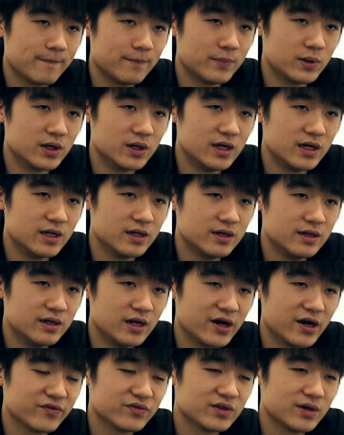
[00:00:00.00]
but
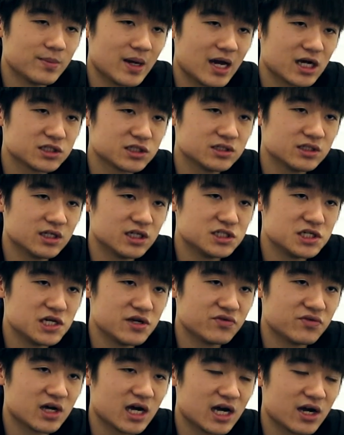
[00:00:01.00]
none of them actually
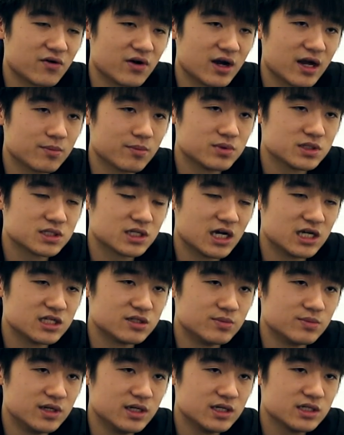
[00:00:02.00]
achieved a high rank
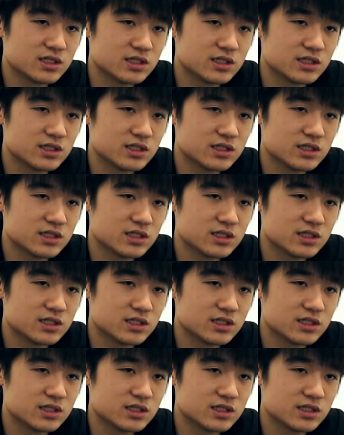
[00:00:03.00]
besides me.